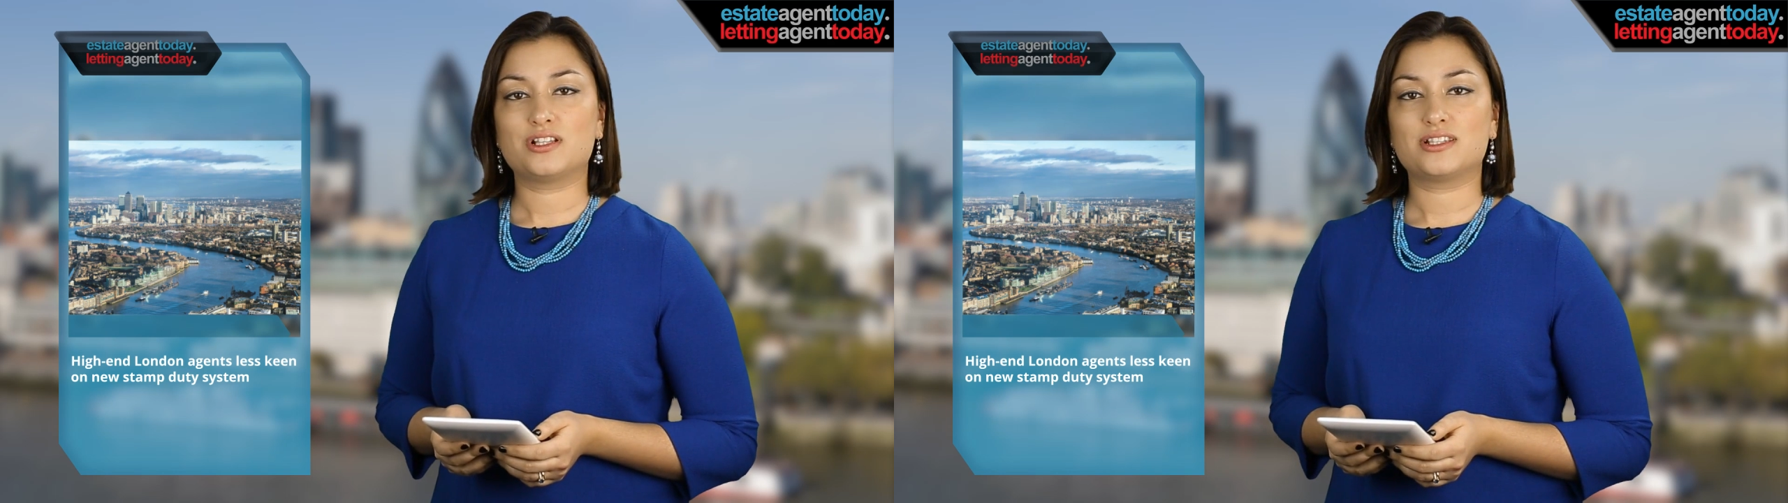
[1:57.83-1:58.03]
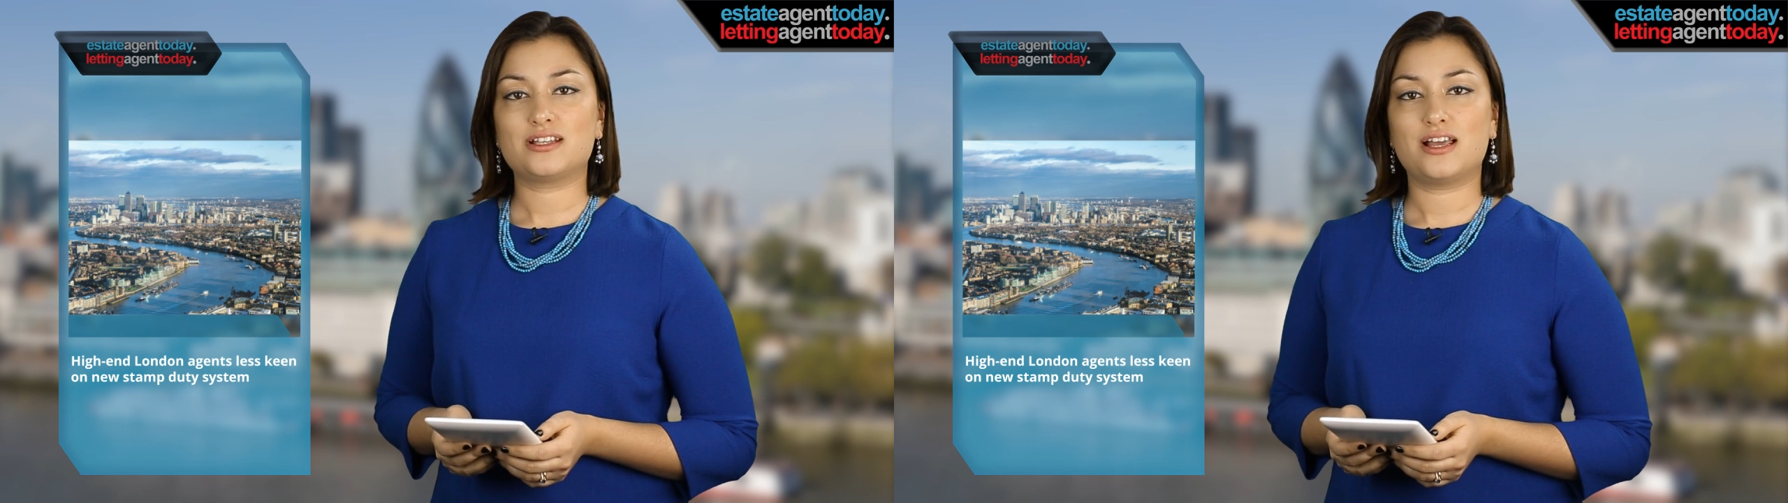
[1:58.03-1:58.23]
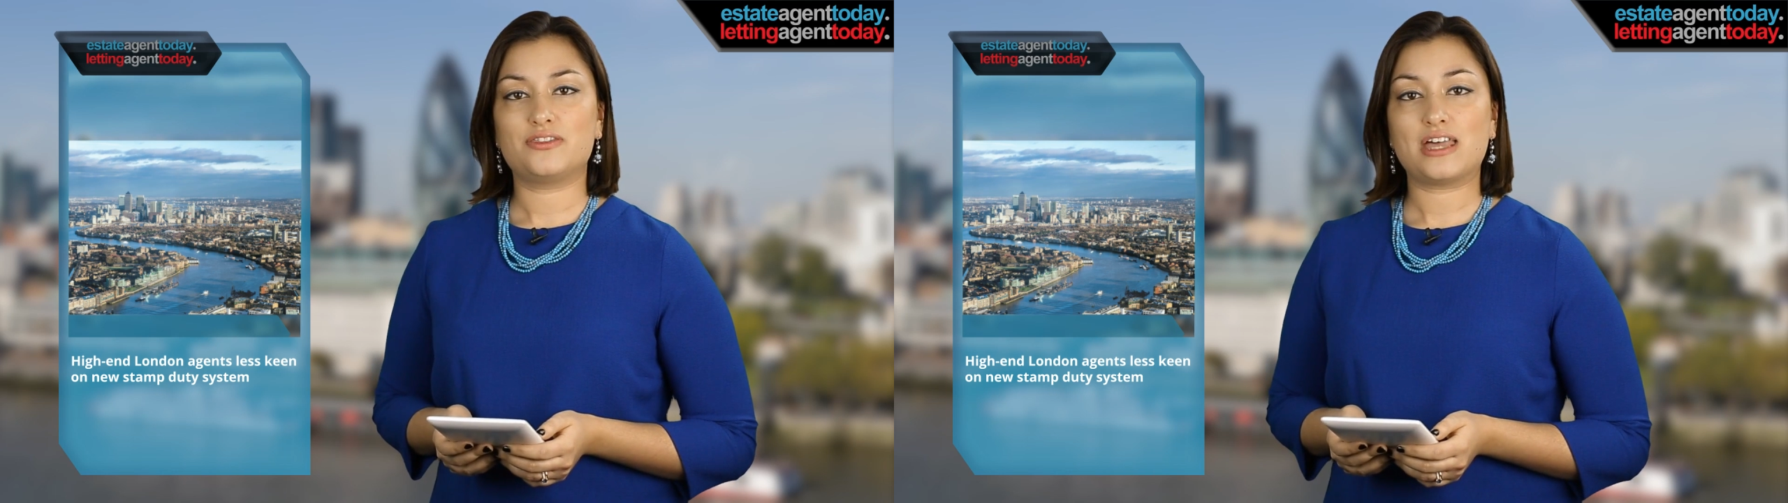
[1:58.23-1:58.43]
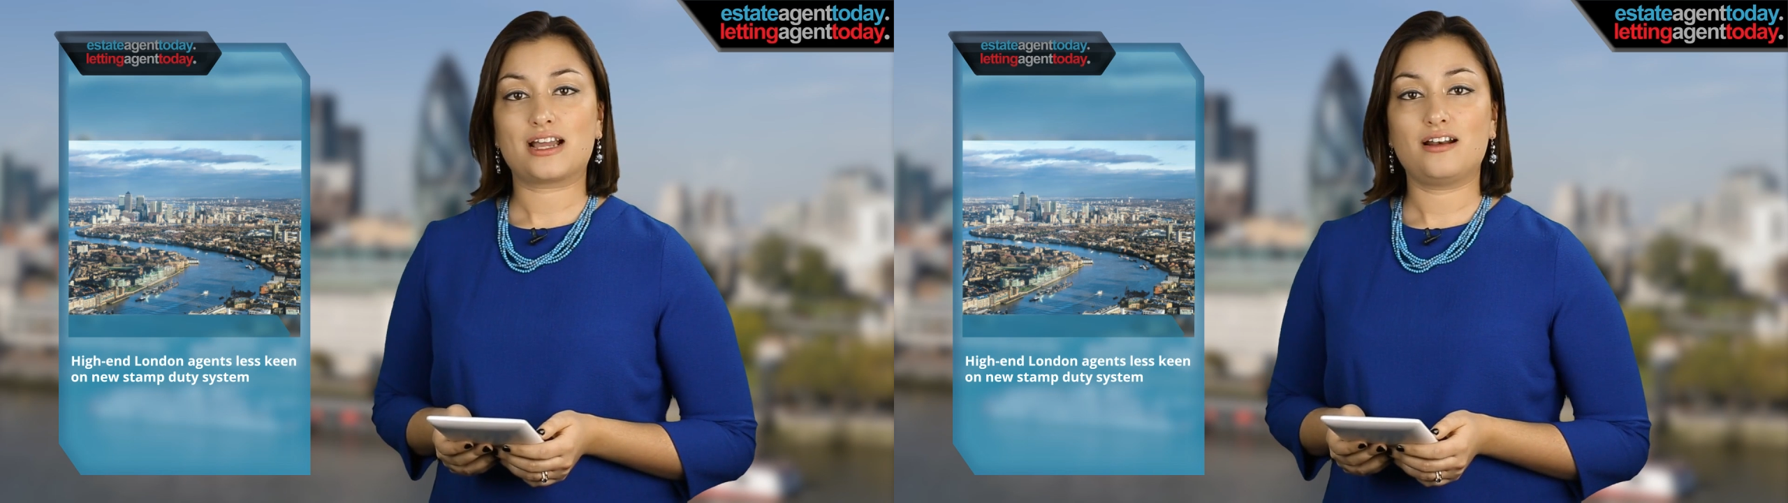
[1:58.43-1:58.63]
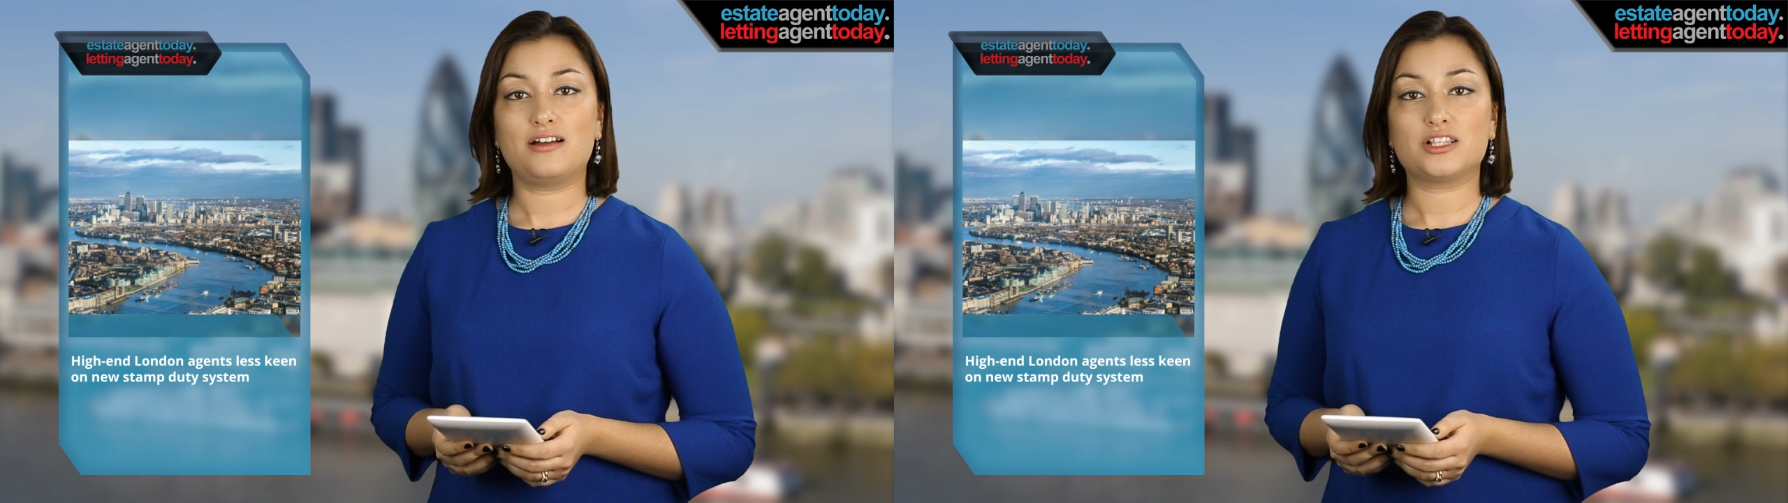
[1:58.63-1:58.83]
concerned
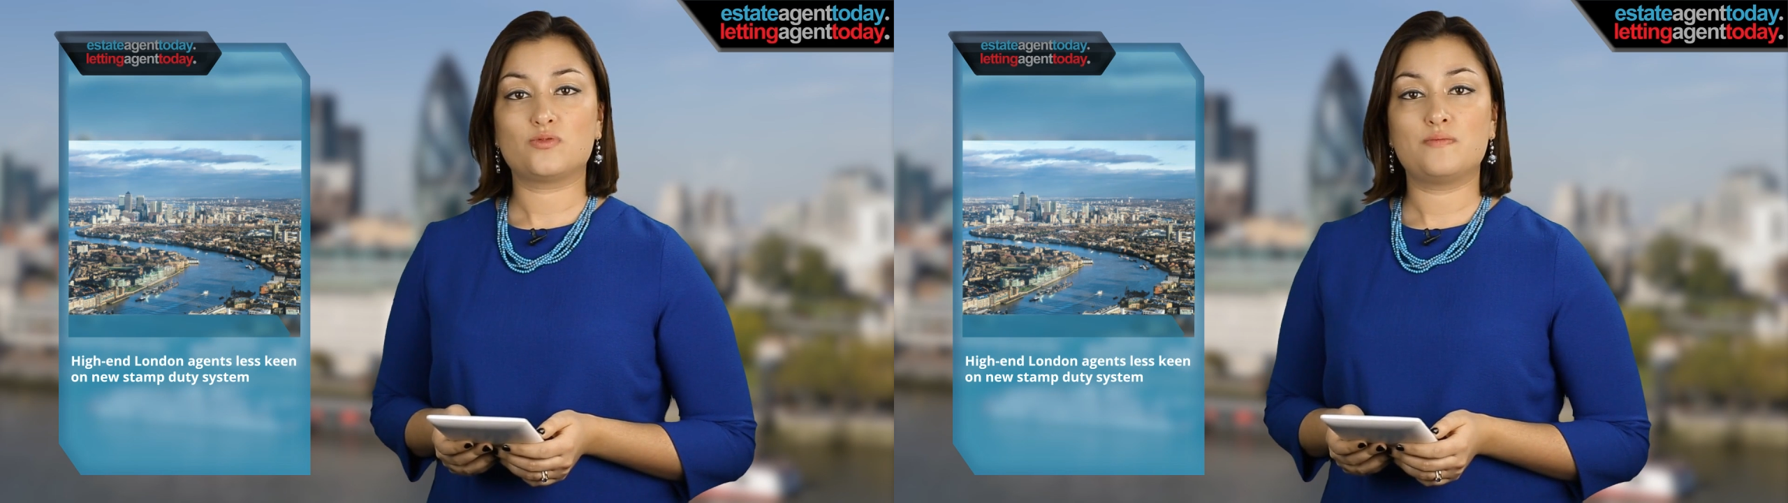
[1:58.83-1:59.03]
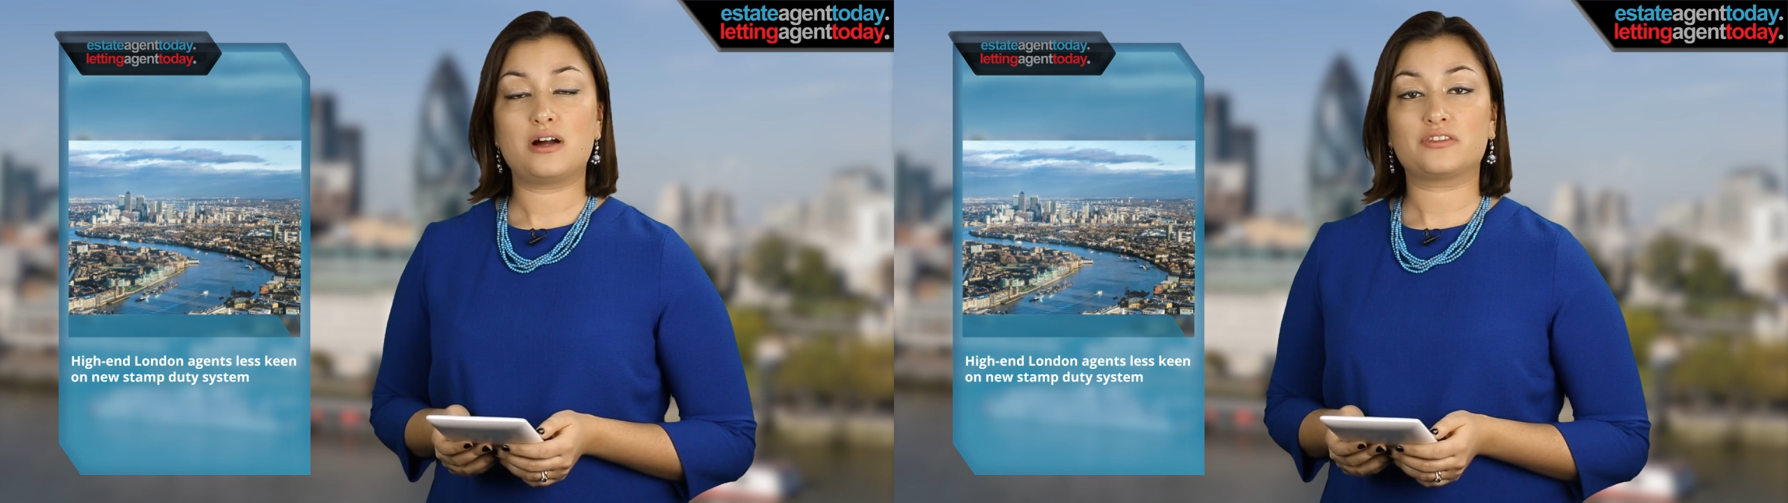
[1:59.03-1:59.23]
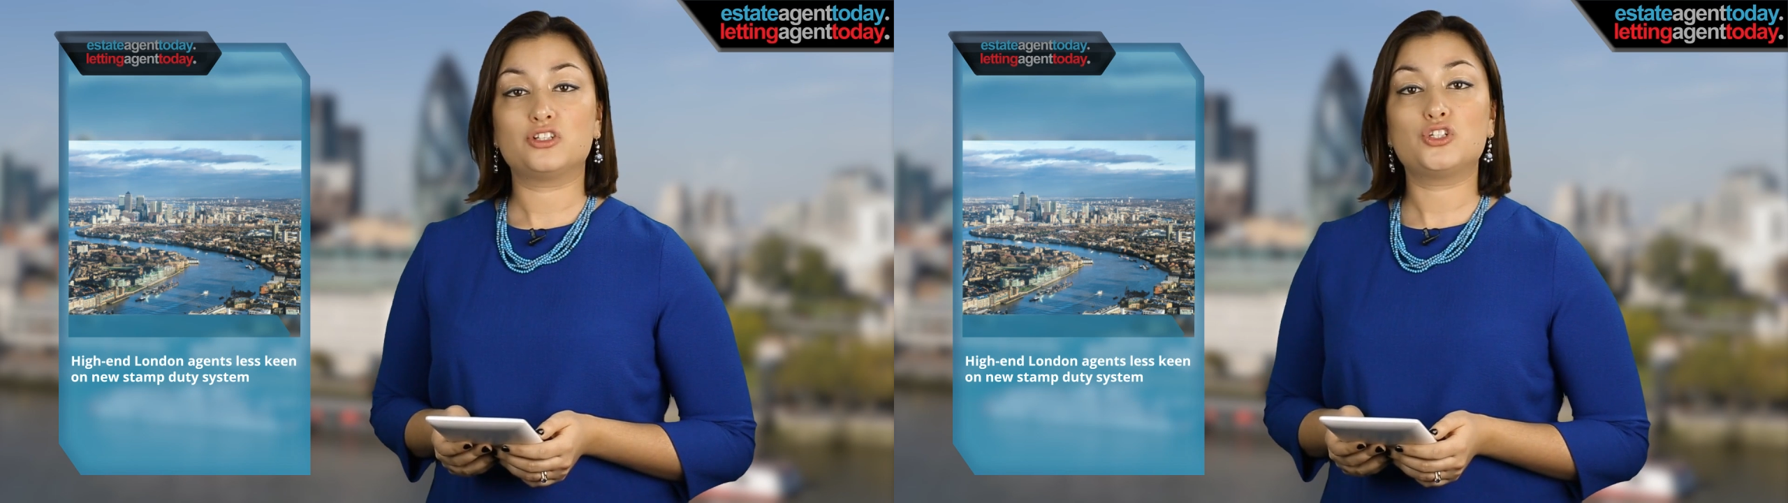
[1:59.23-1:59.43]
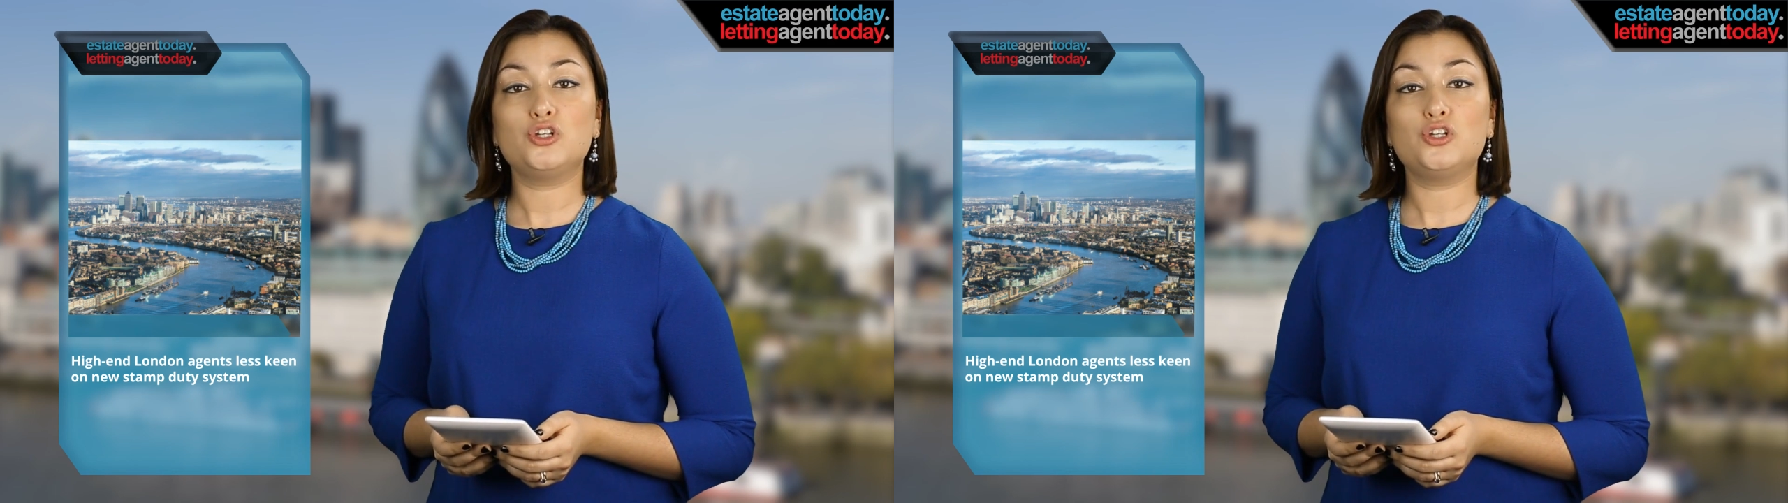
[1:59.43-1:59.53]
their clients were among the